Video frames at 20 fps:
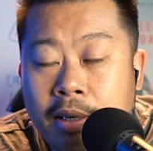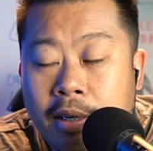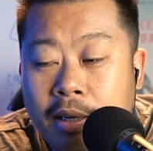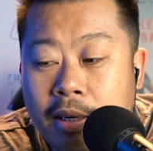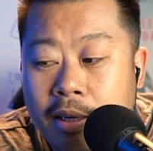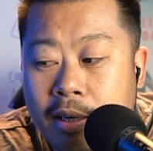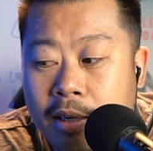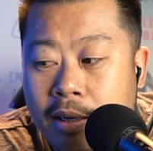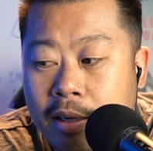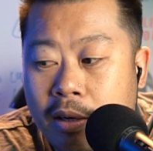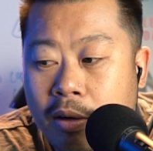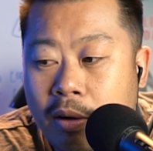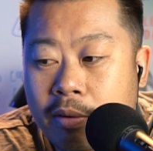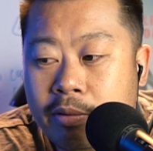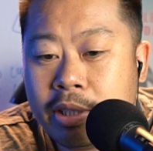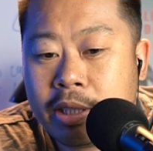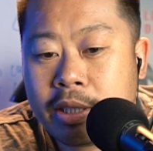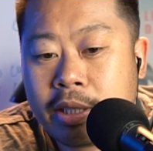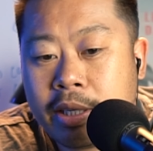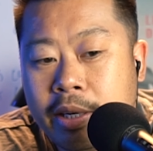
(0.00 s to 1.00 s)
Uh,
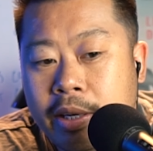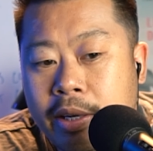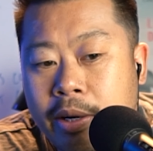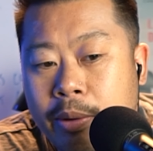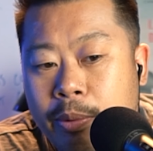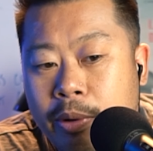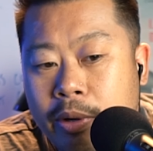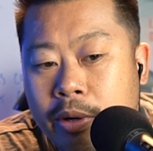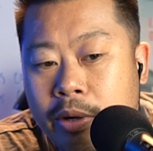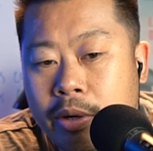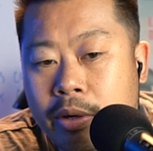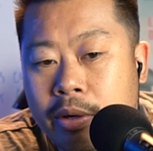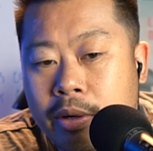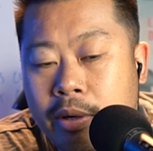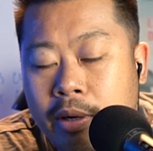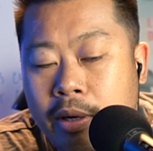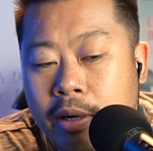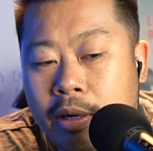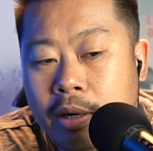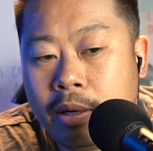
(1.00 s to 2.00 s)
obviously, there were
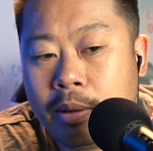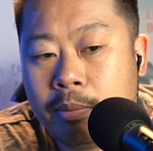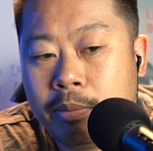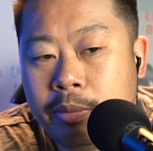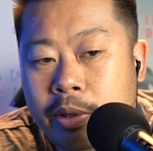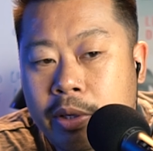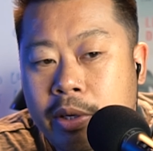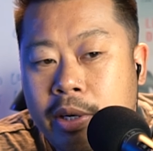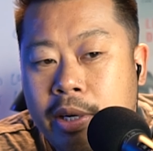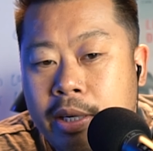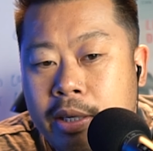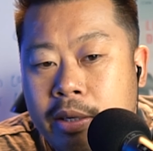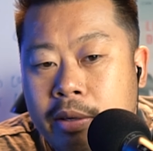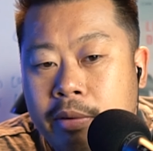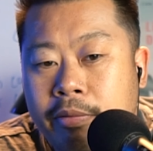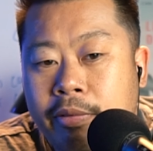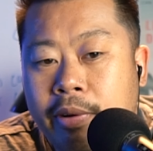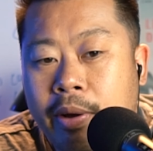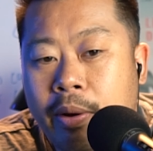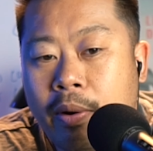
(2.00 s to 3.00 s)
um, unique
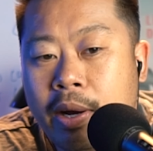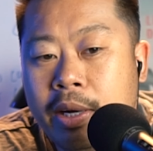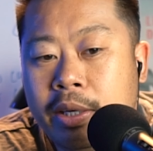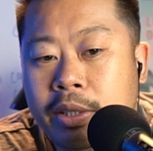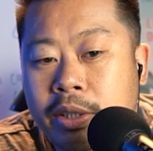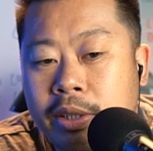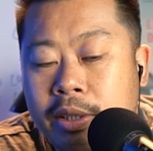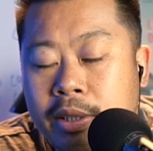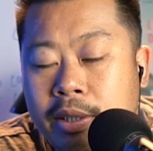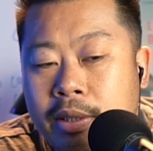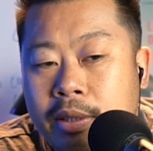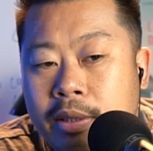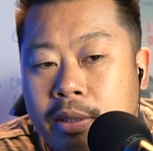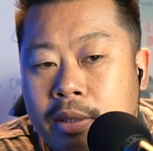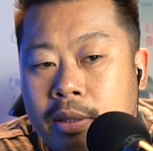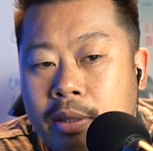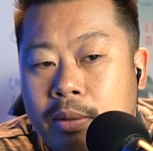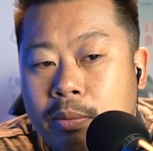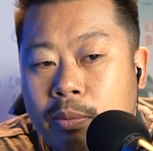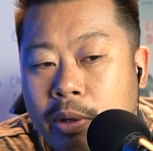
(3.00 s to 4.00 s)
configuration
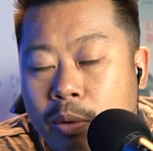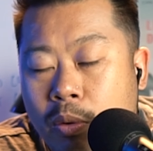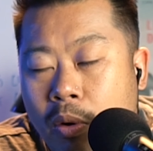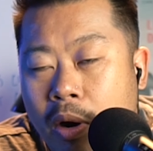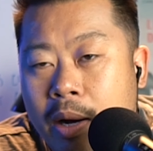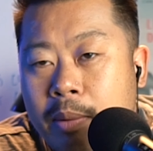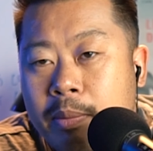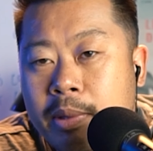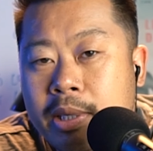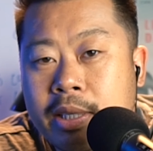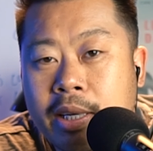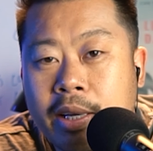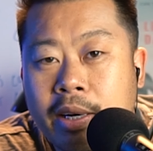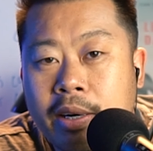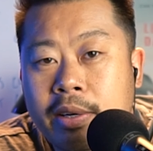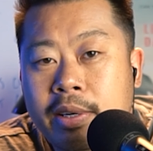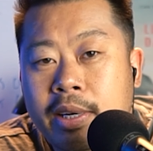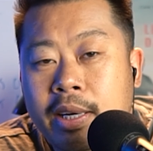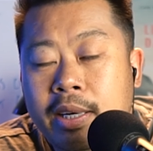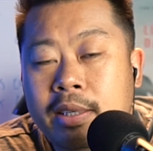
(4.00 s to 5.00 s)
requirements
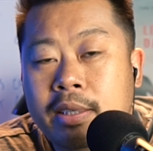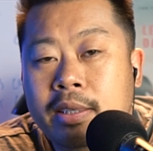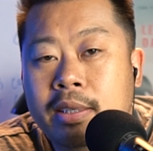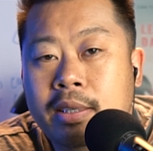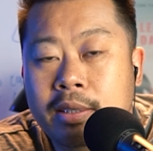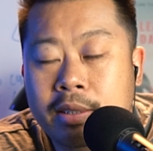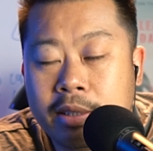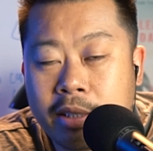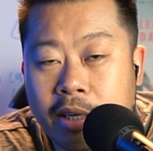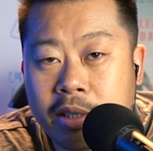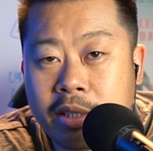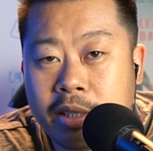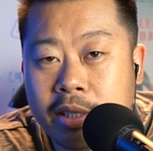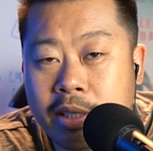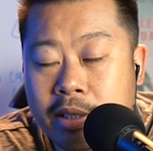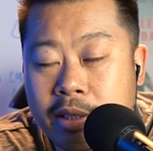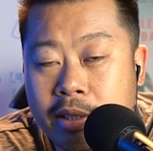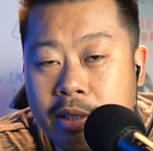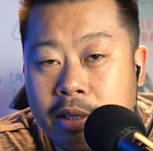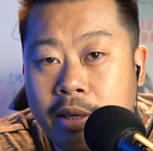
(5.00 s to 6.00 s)
that I needed, such
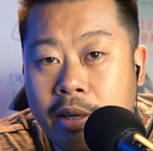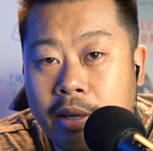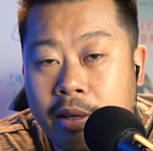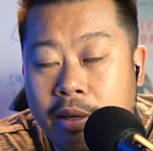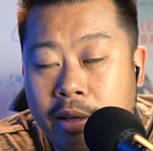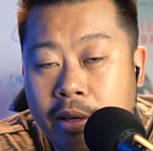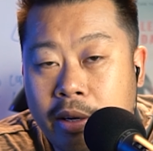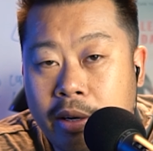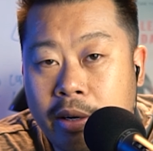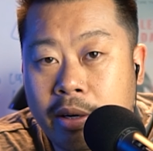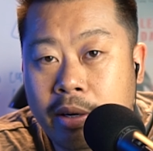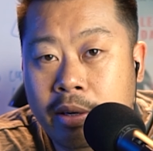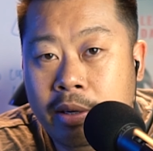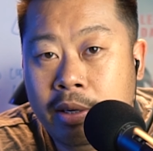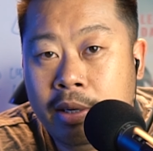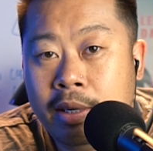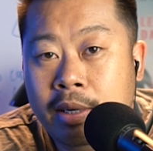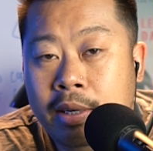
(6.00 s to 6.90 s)
as the